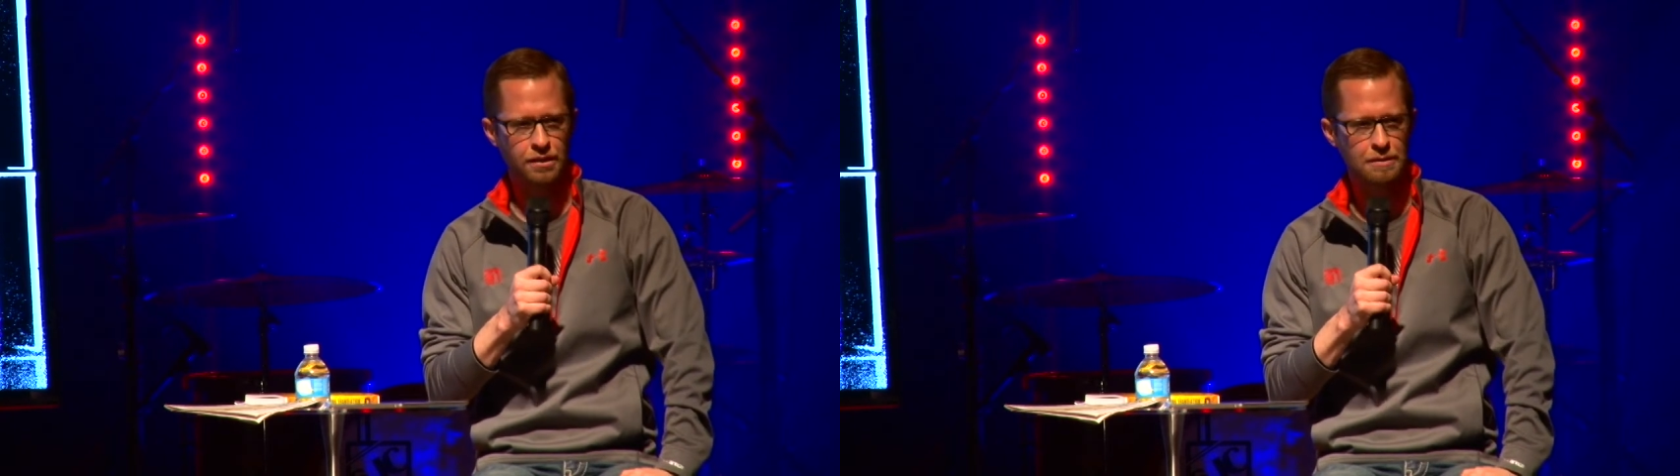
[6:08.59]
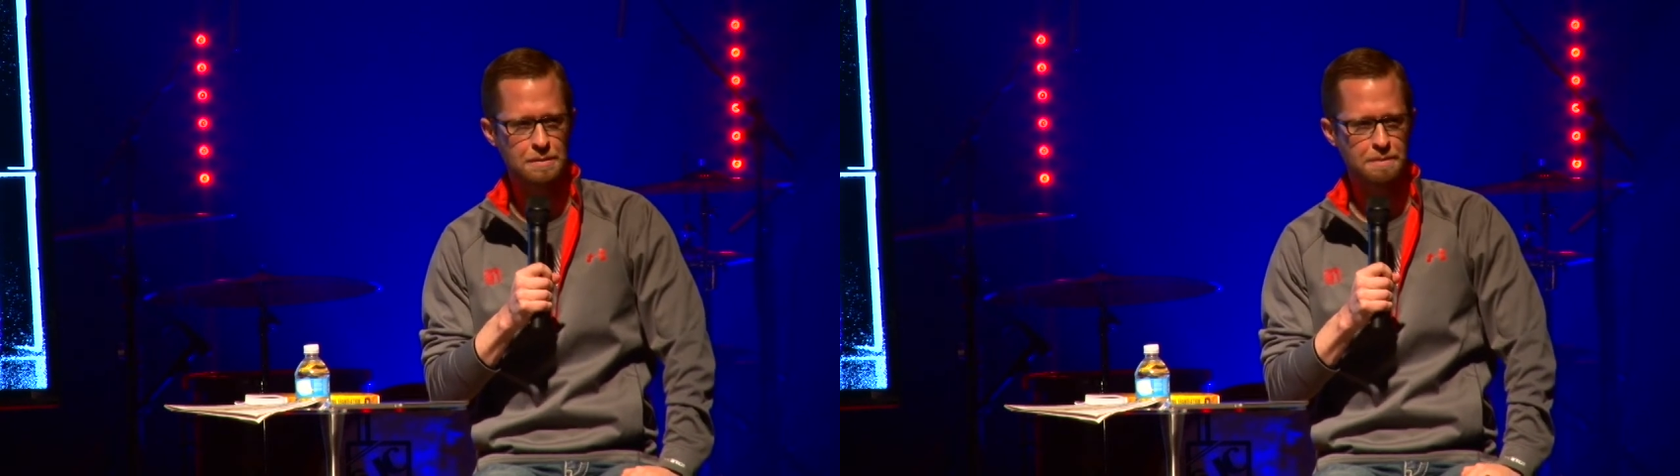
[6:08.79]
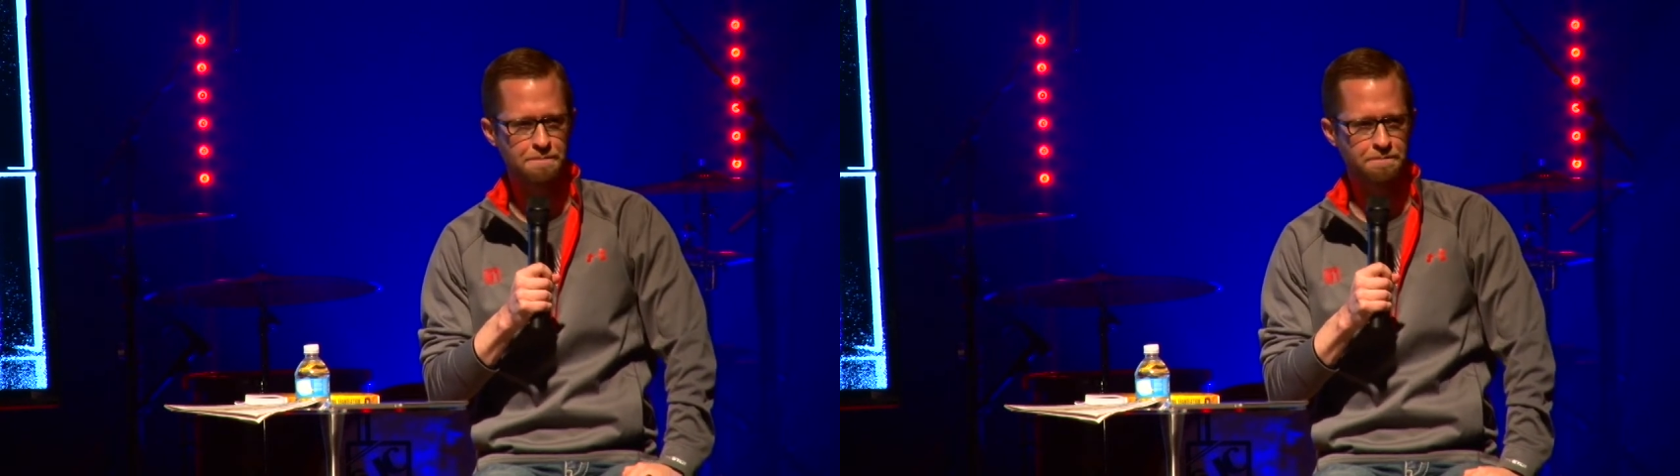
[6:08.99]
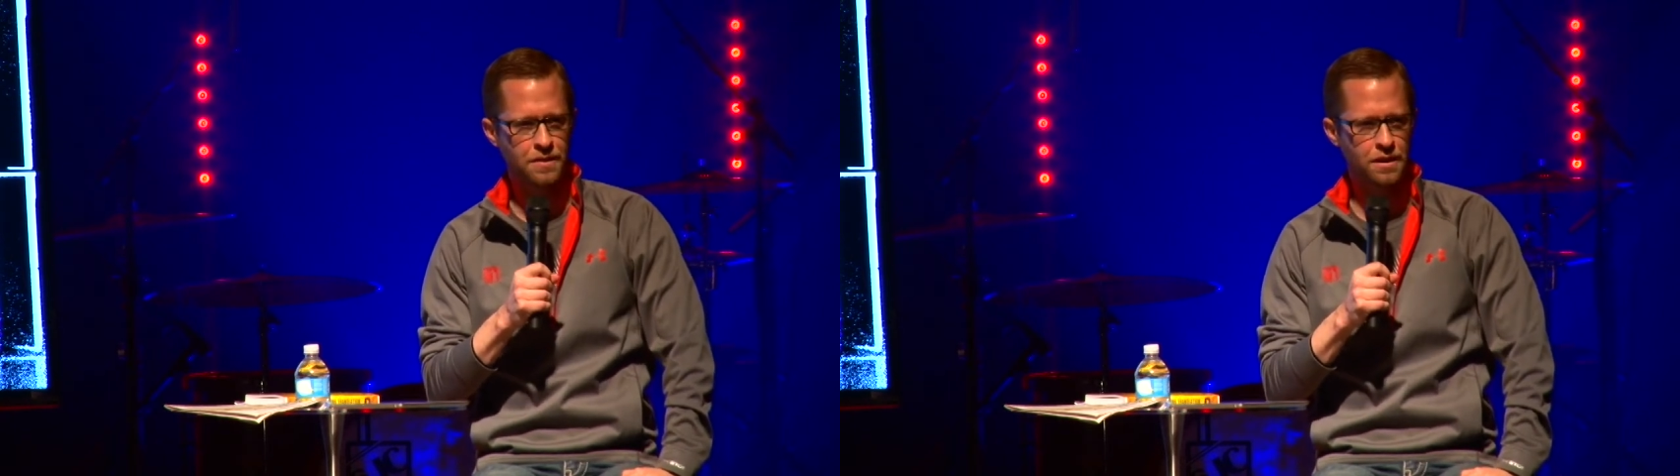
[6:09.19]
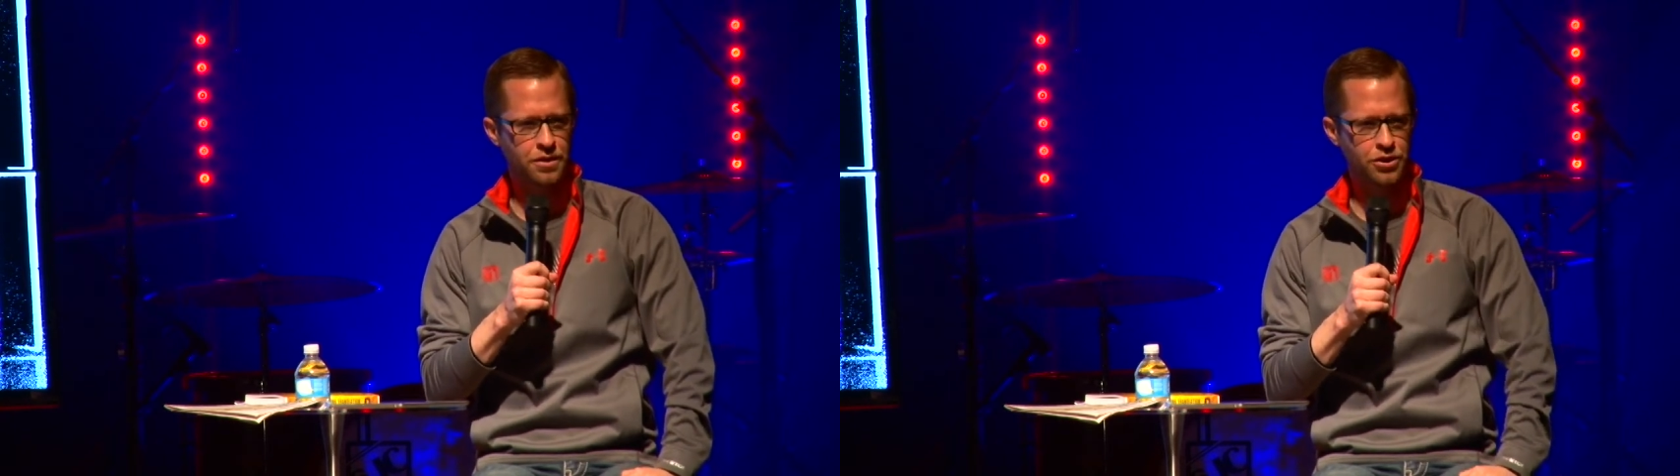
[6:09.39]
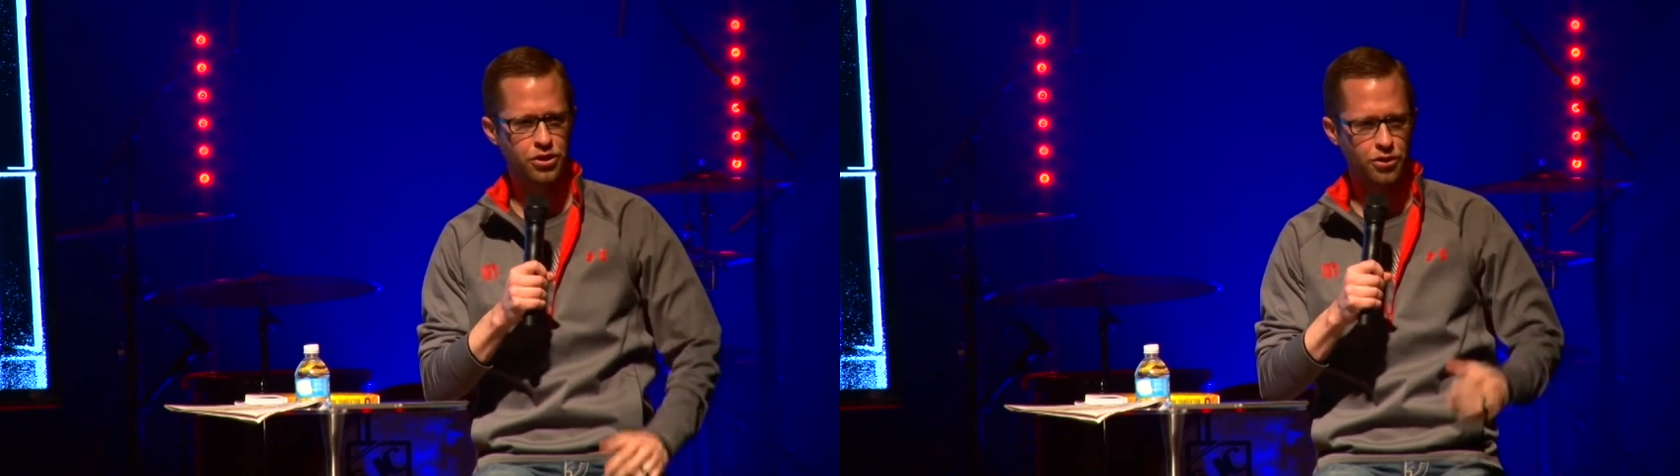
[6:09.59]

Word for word: And then just